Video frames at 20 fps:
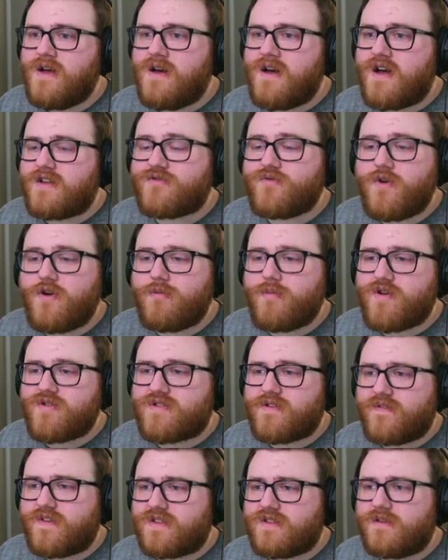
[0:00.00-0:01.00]
as rumors
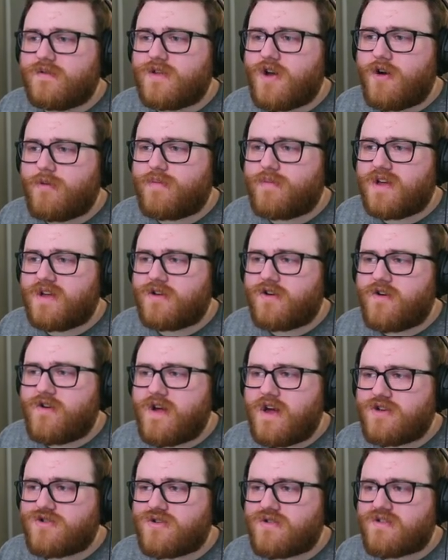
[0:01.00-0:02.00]
of its utopian
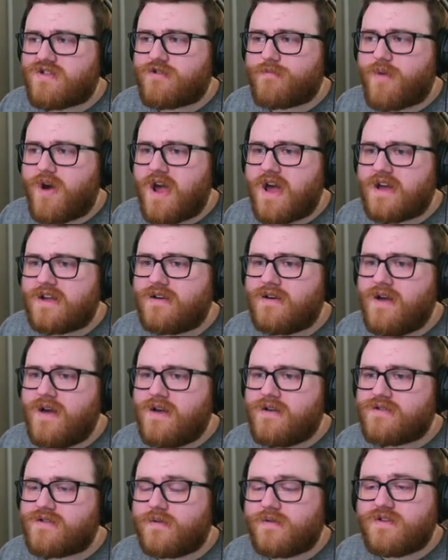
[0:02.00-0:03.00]
creation spread,
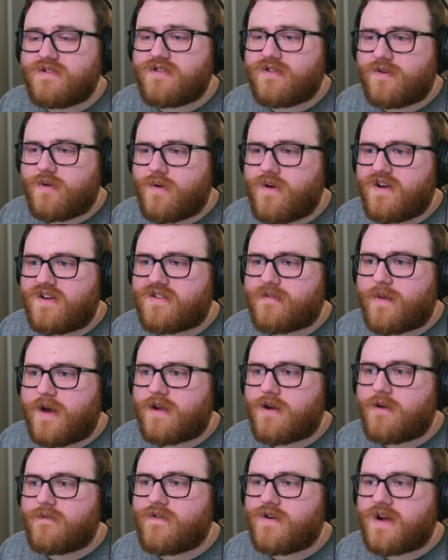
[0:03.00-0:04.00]
so did stories about
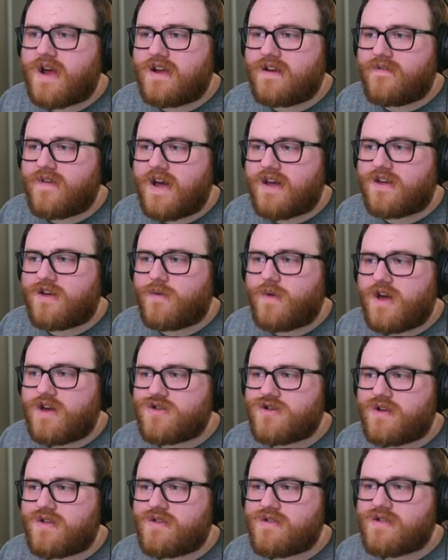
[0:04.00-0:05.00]
overnight
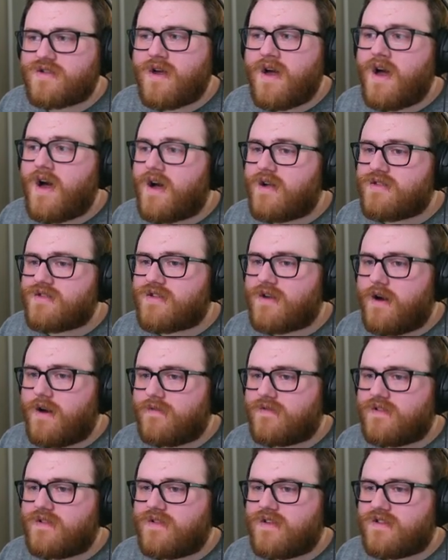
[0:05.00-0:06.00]
evacuations,
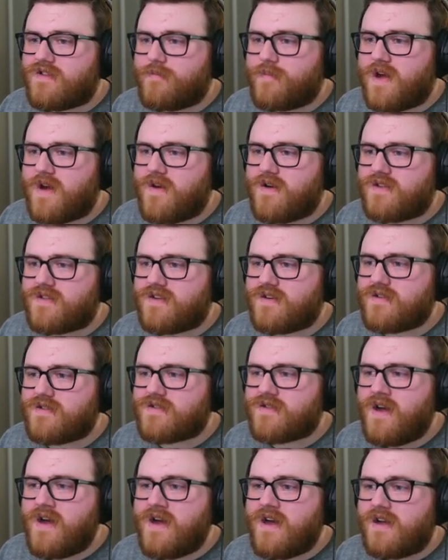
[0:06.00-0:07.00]
unsolved disappearances,
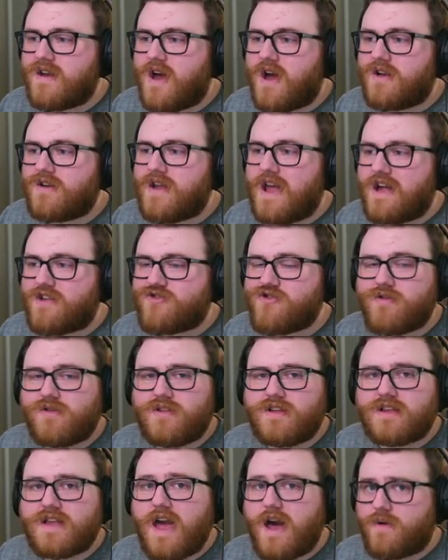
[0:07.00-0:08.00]
and unnatural
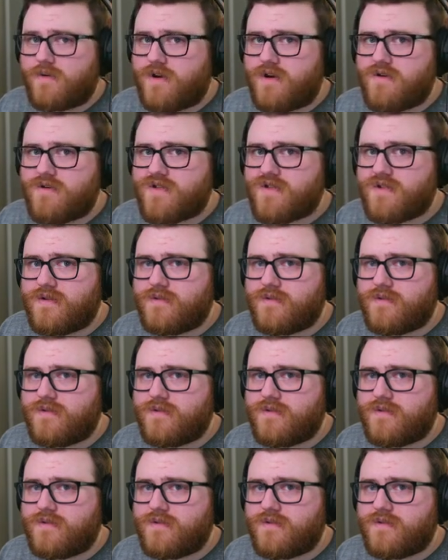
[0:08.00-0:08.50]
encounters.